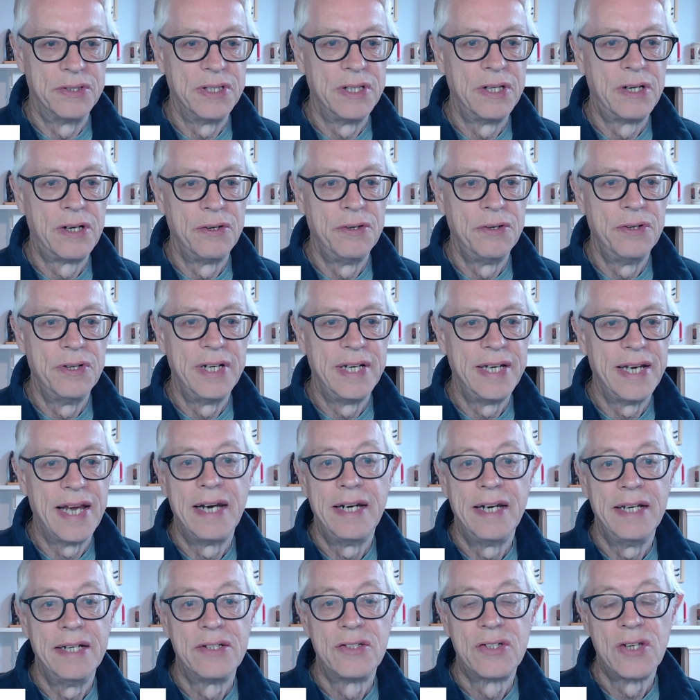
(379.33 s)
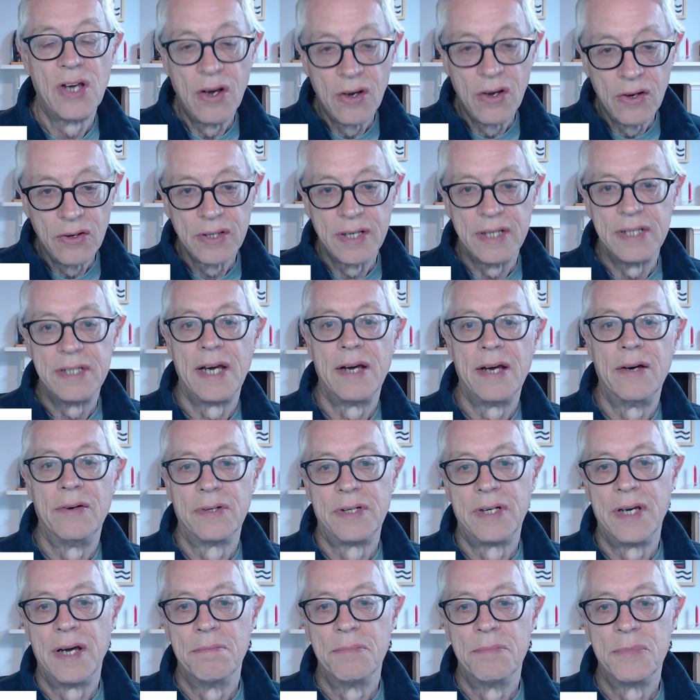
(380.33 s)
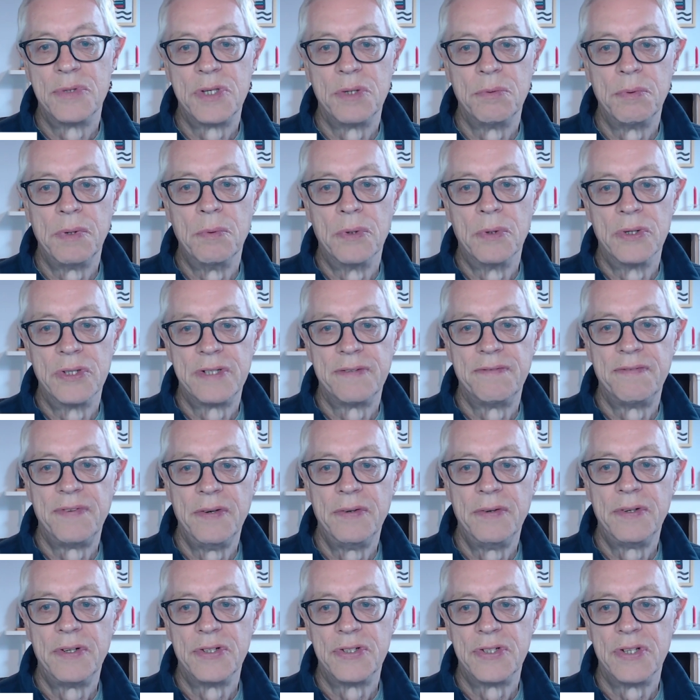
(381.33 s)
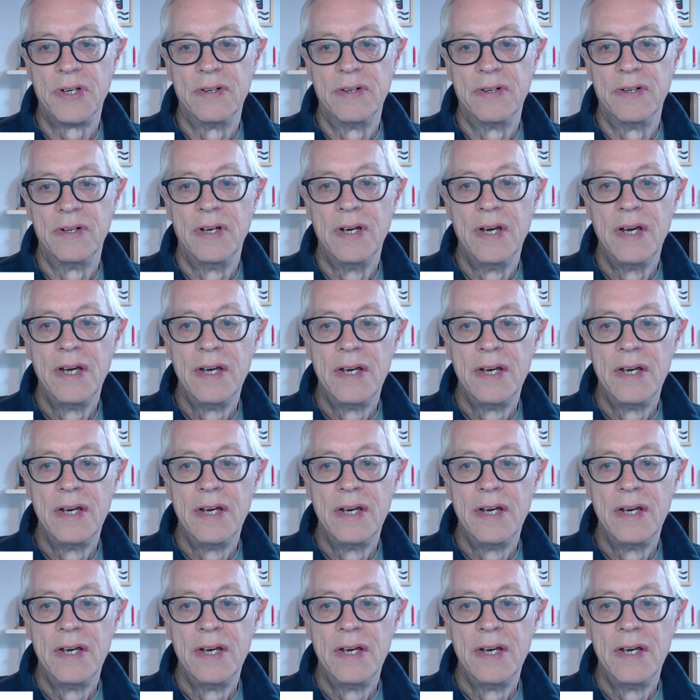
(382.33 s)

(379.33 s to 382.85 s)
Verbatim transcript: including any target outcomes that we want to focus on.